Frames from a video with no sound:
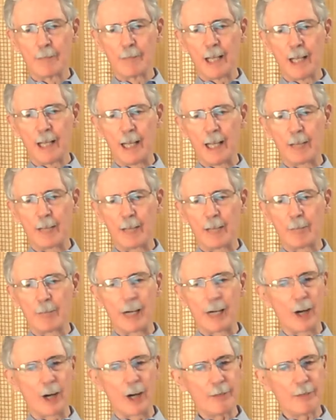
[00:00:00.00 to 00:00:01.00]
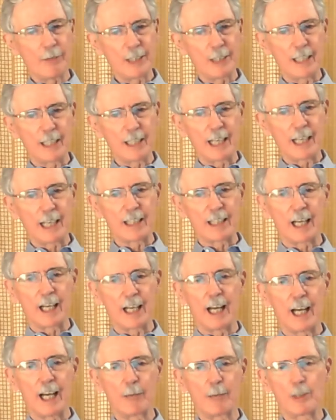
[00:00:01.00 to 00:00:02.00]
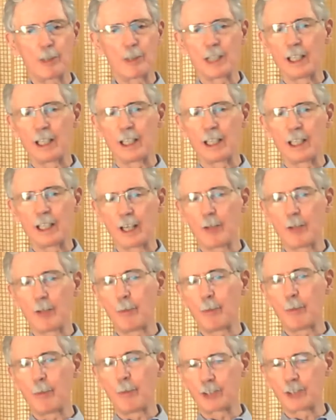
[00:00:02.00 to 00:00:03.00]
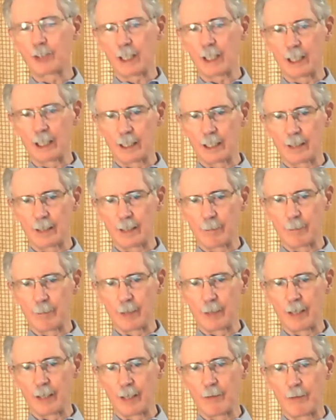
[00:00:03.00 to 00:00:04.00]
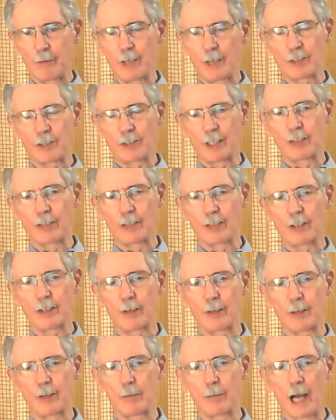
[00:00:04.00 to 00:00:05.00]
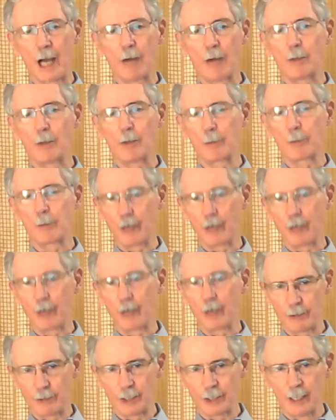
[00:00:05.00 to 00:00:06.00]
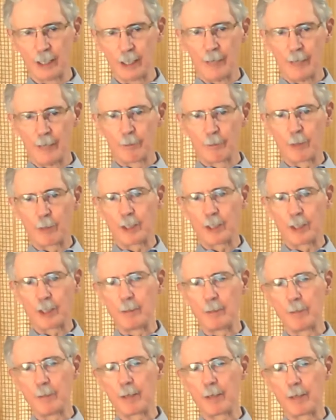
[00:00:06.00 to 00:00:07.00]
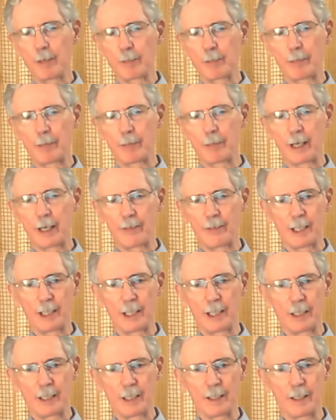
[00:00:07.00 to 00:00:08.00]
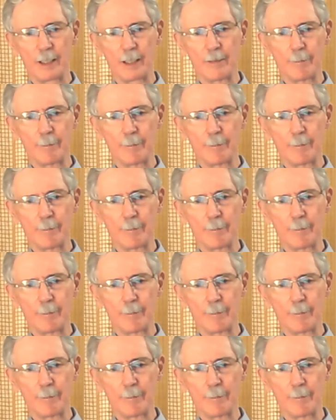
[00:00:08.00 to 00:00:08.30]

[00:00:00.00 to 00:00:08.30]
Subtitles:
And my office at that time was in another princely residence called Bahawalpur House, which had been built by the